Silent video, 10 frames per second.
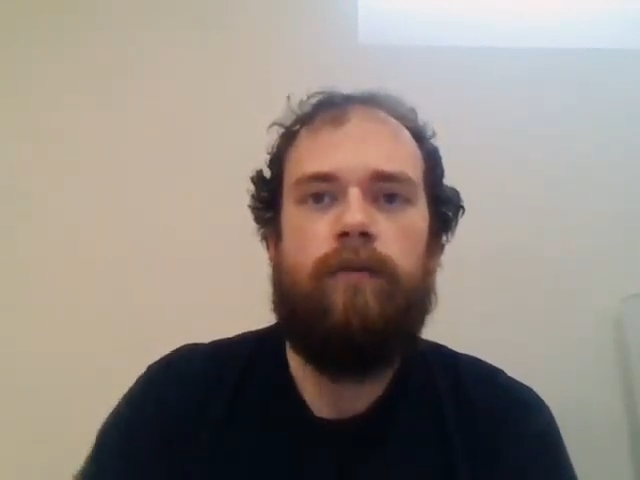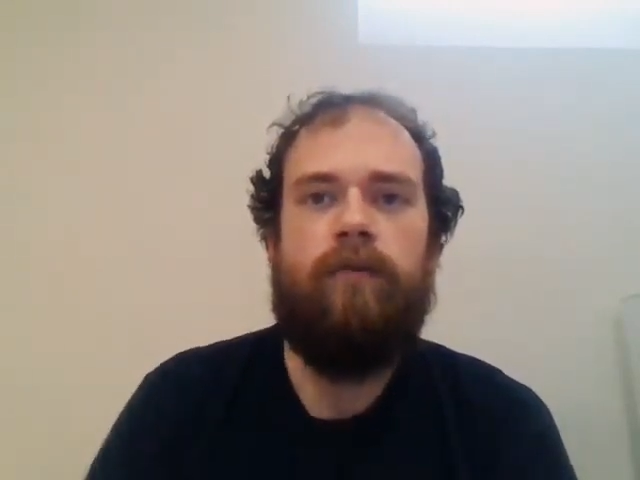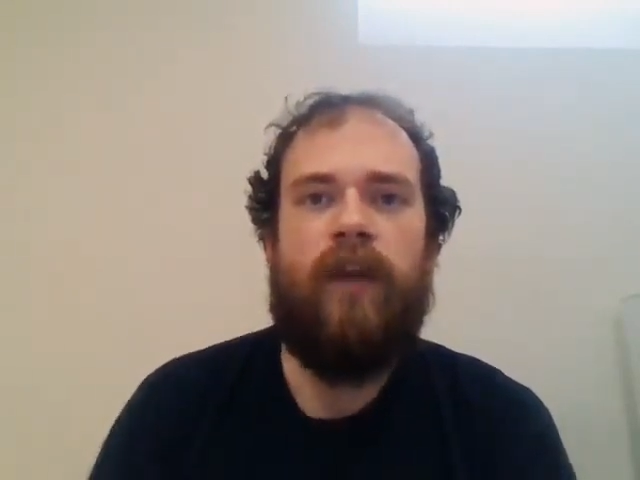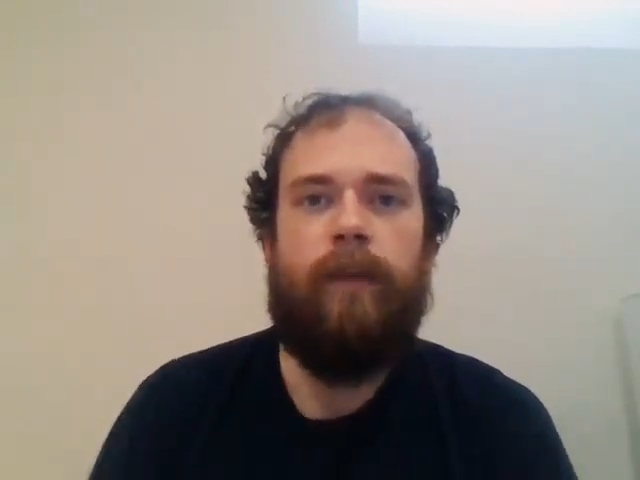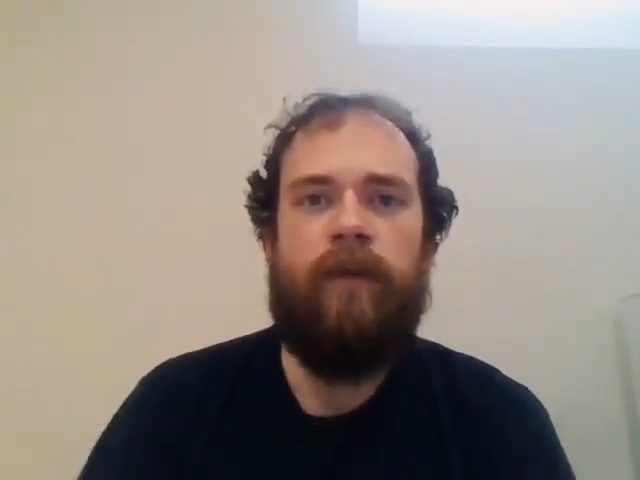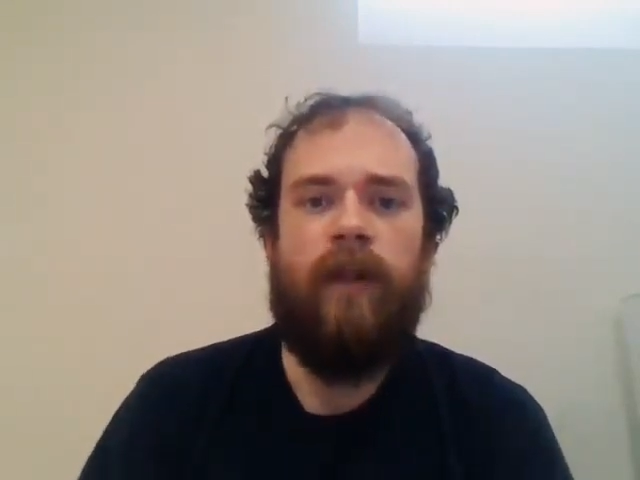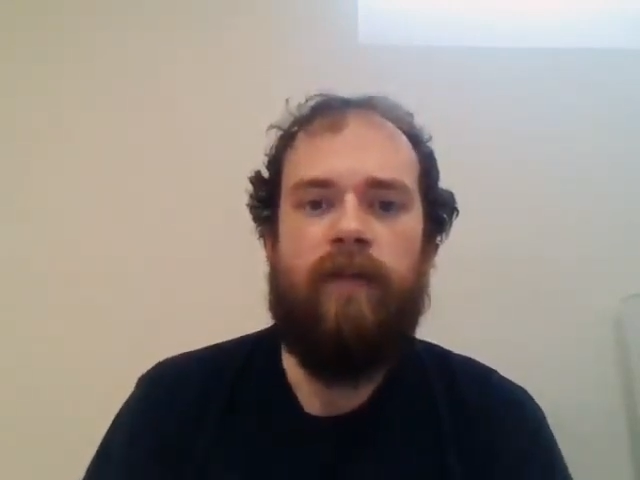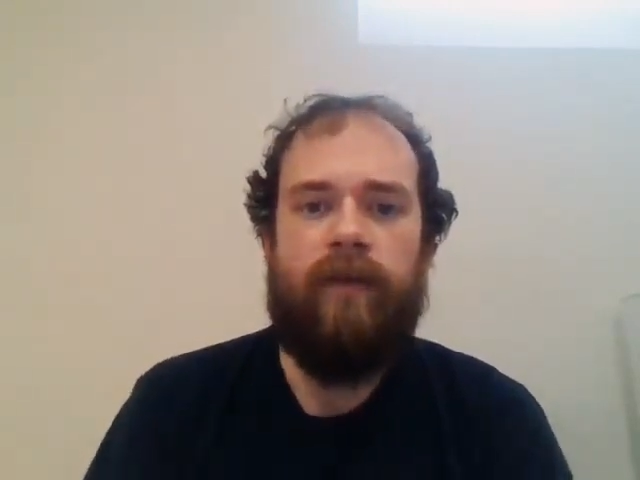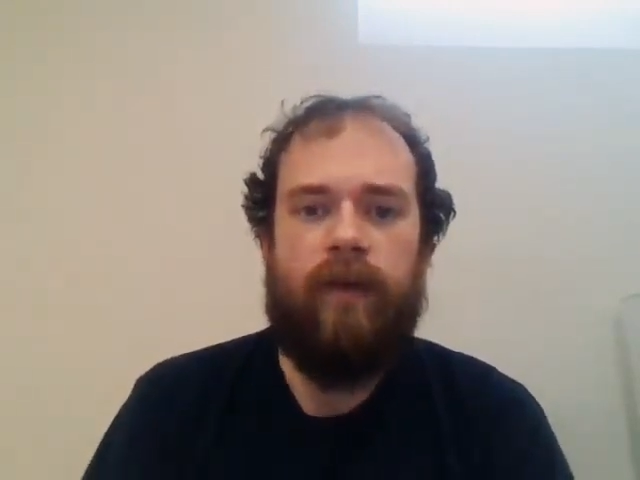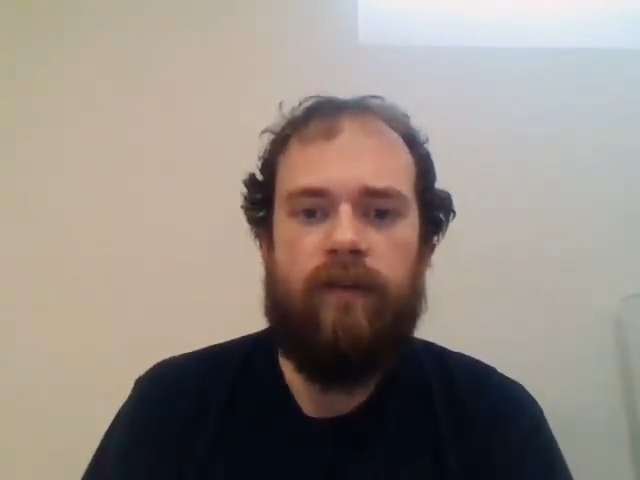chapter
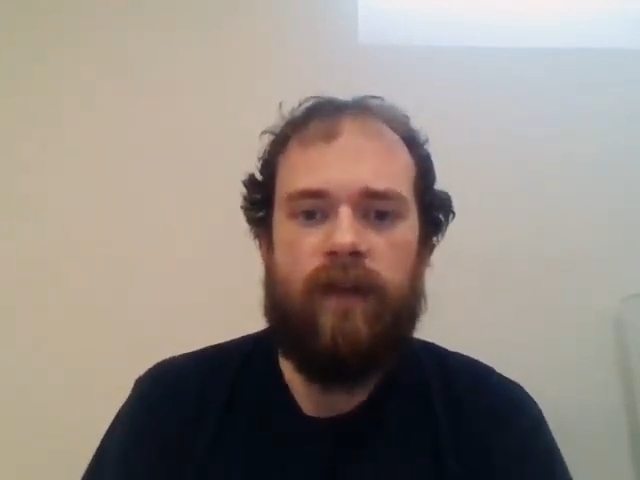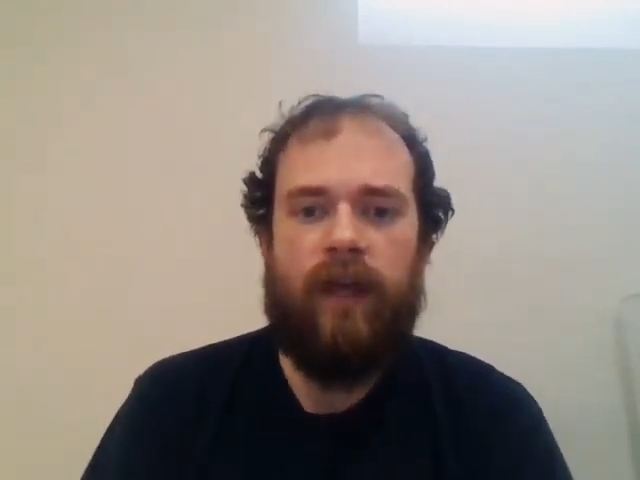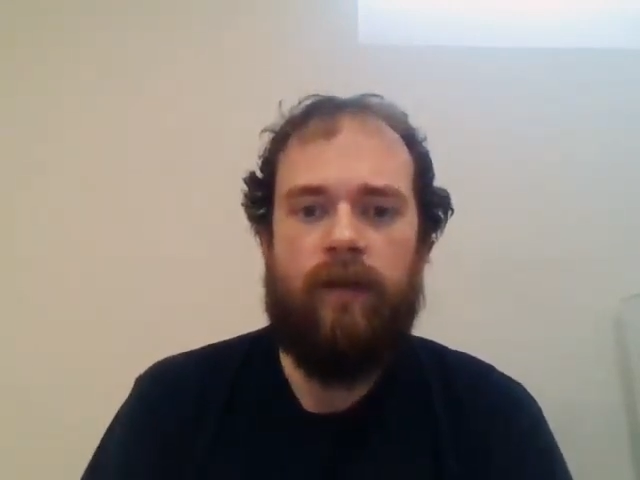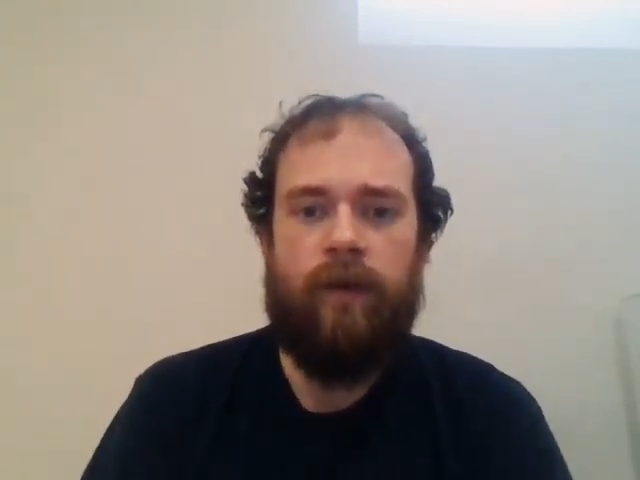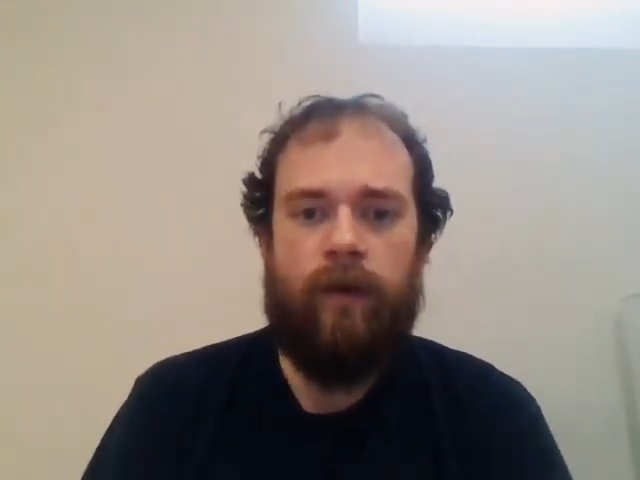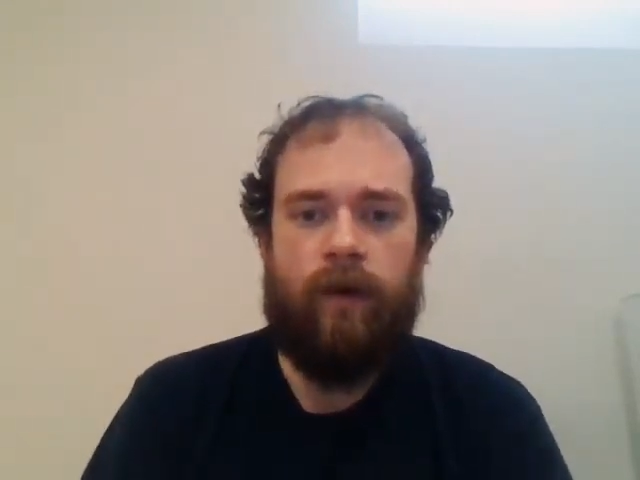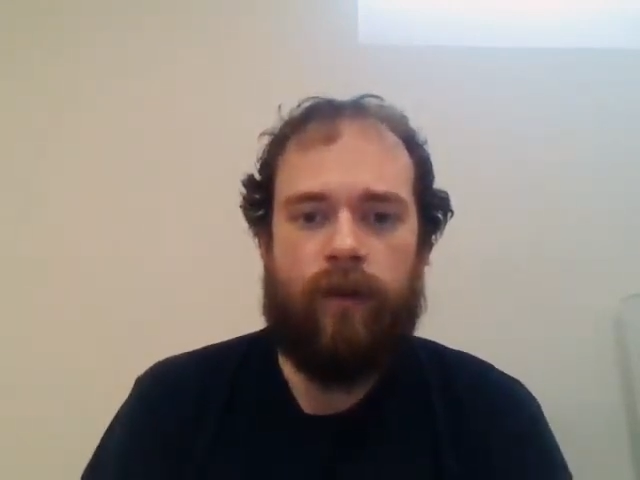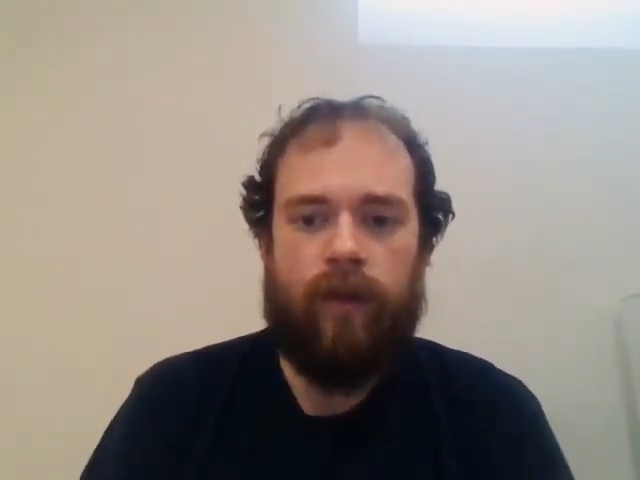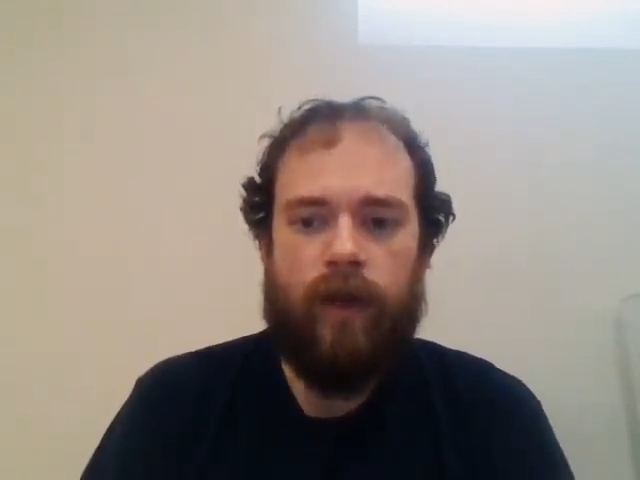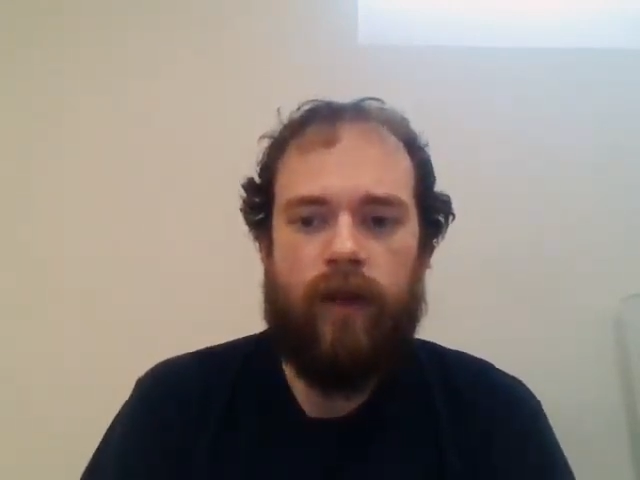11. He's the king of the
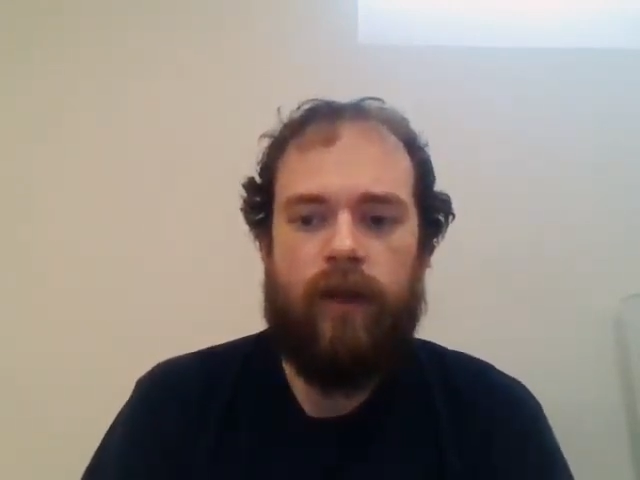north.